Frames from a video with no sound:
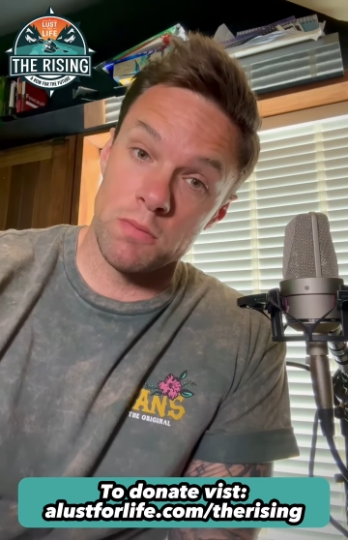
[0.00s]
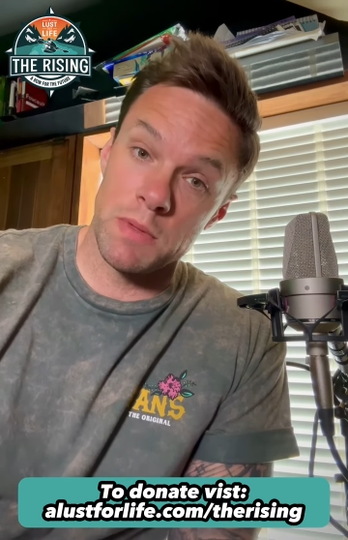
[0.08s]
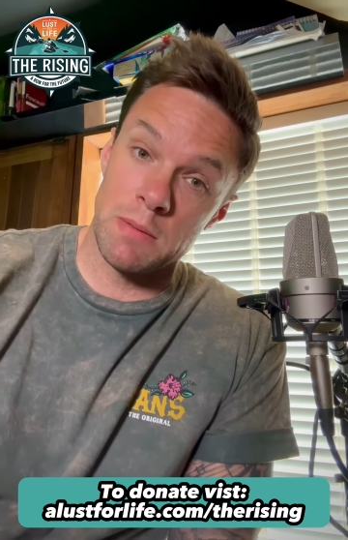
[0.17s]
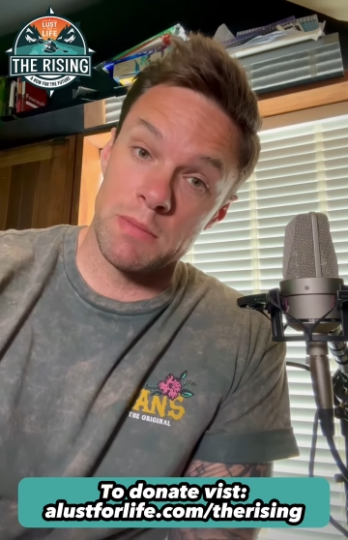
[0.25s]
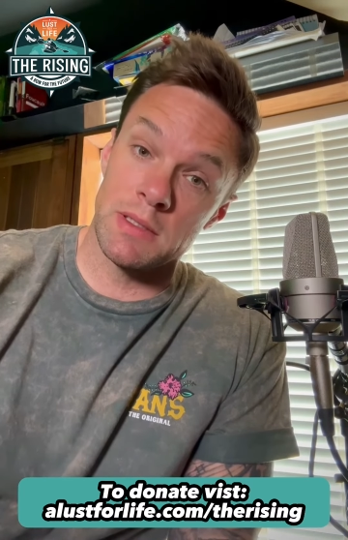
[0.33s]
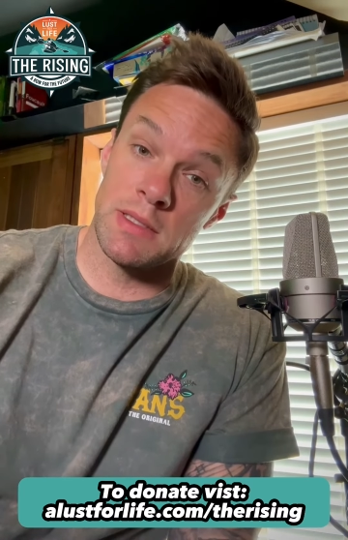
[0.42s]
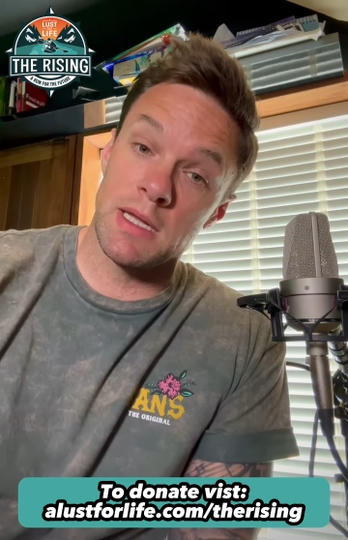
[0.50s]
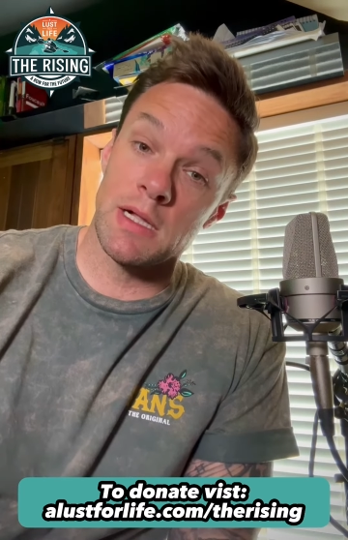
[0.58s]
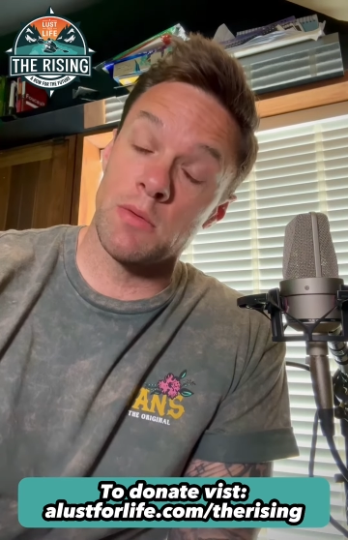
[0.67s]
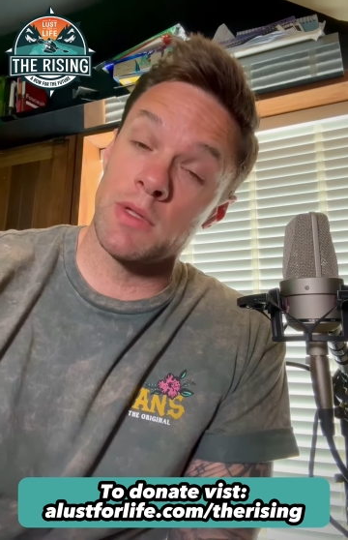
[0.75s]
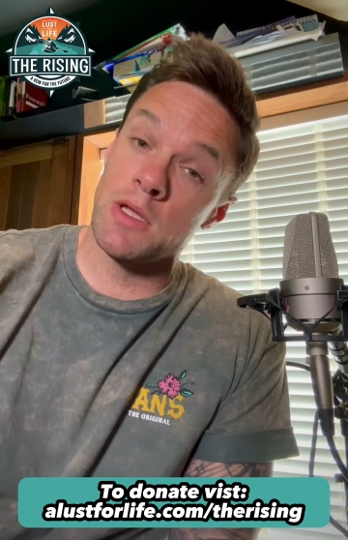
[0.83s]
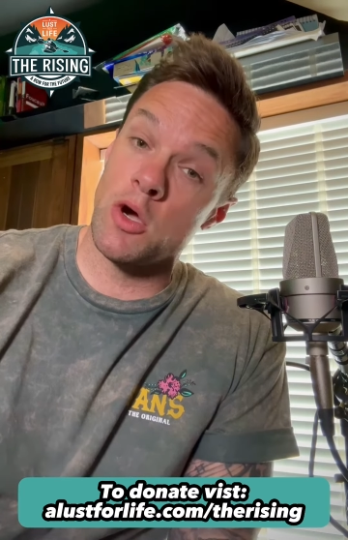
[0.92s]
people deal
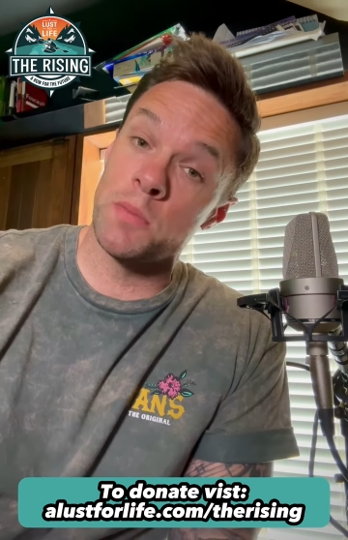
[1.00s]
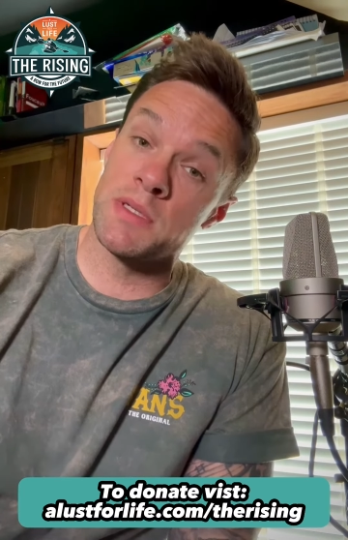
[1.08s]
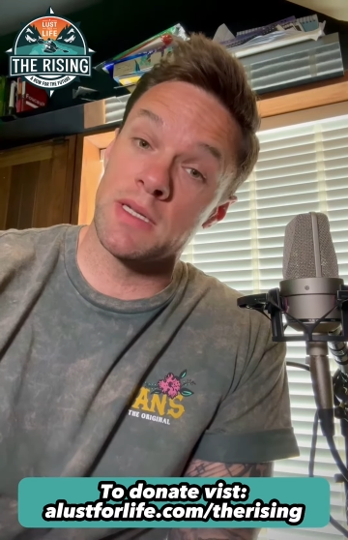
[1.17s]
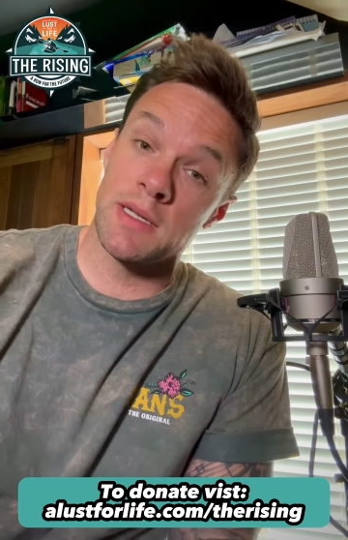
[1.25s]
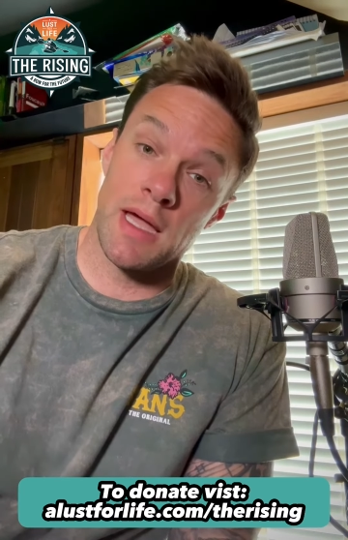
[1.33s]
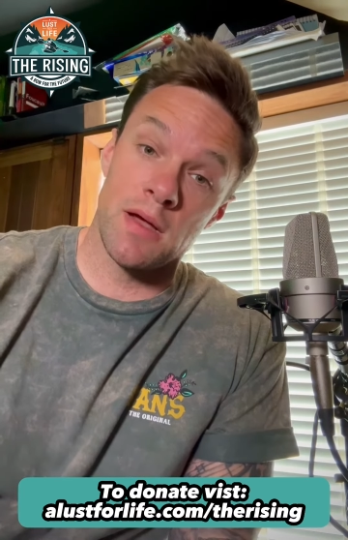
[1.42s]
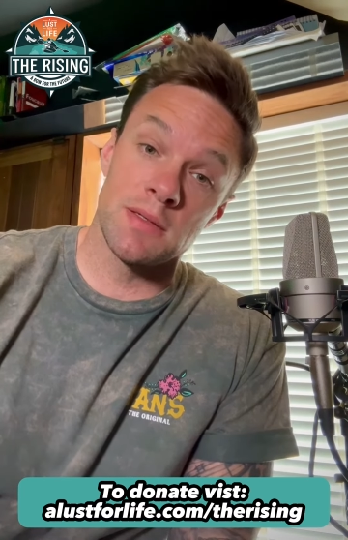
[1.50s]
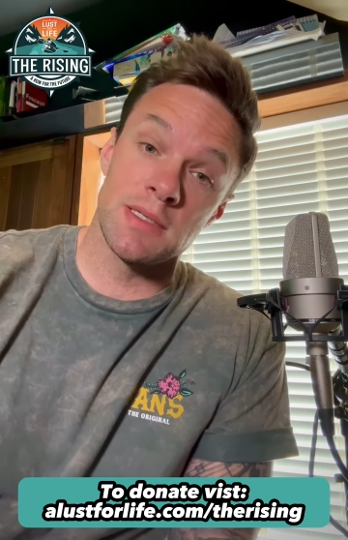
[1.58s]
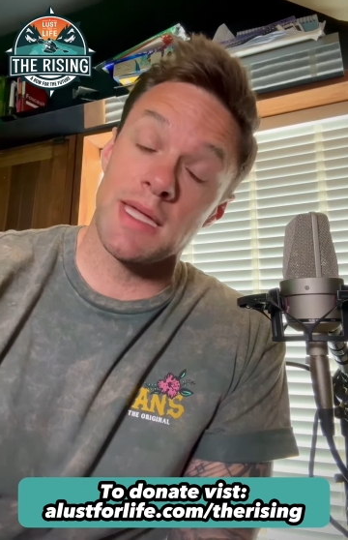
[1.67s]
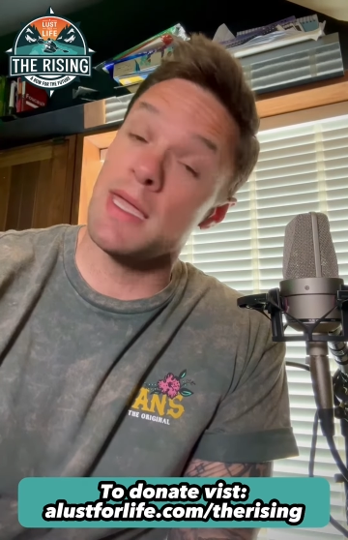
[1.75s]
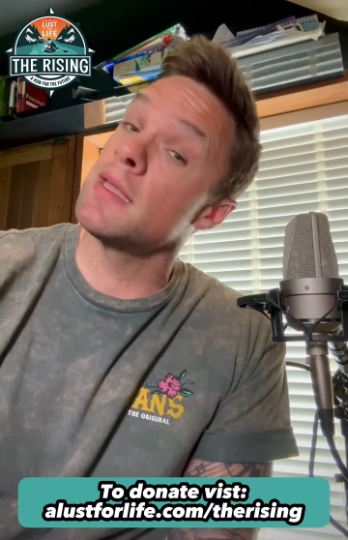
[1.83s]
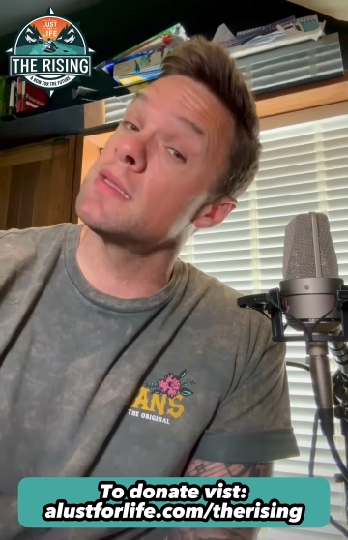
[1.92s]
with the ups and downs,
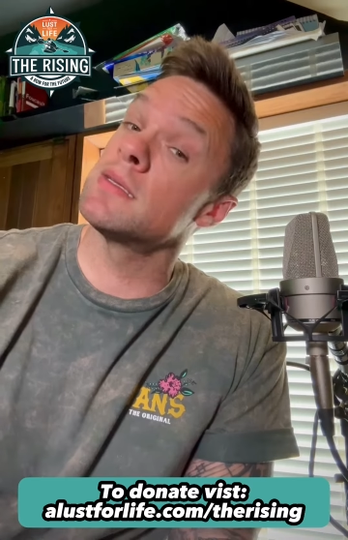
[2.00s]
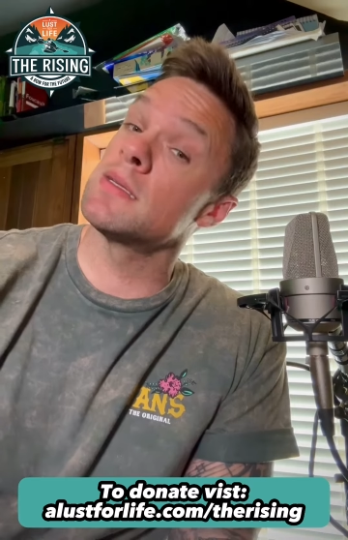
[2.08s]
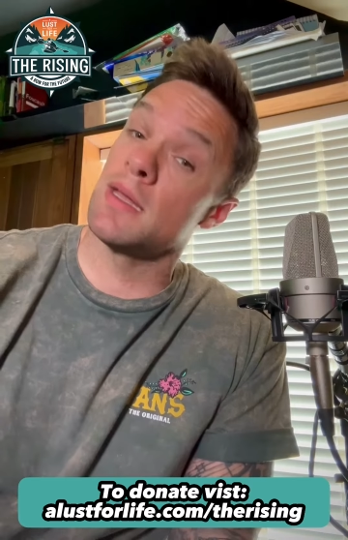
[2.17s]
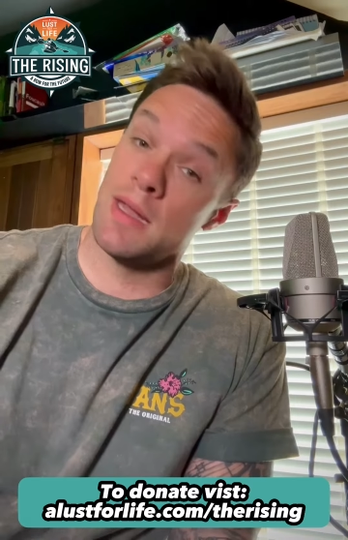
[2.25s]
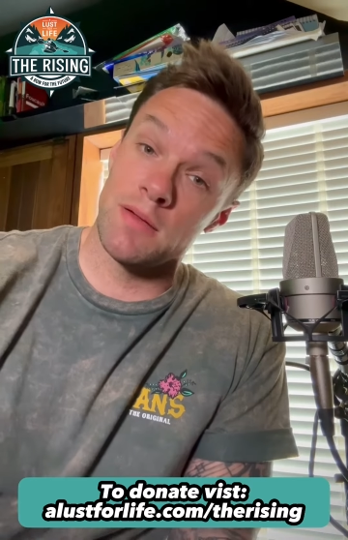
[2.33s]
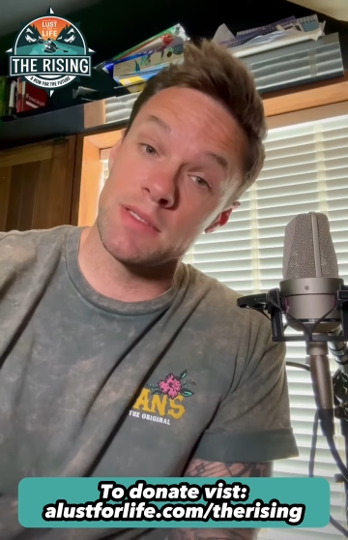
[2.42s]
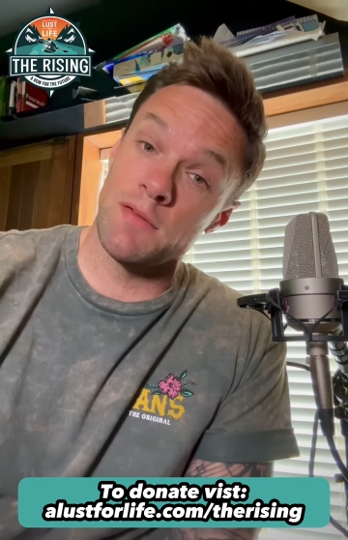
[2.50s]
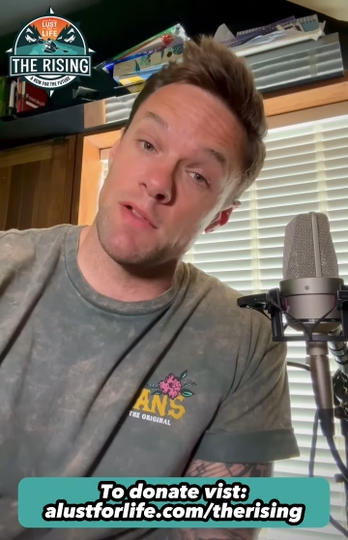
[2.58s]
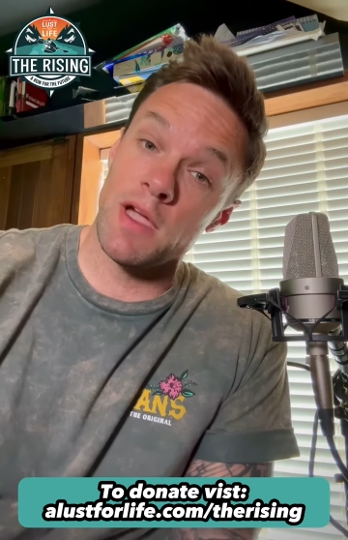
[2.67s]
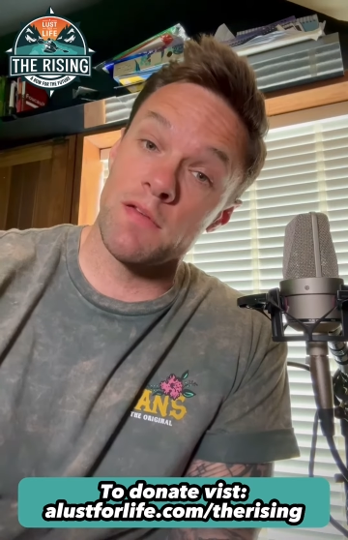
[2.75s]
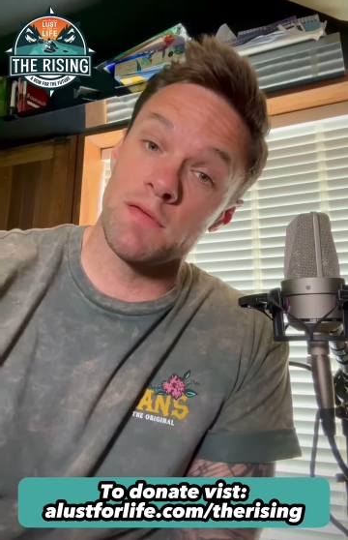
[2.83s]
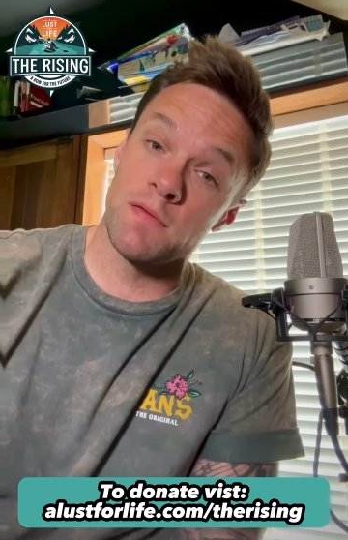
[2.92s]
ins and outs of life.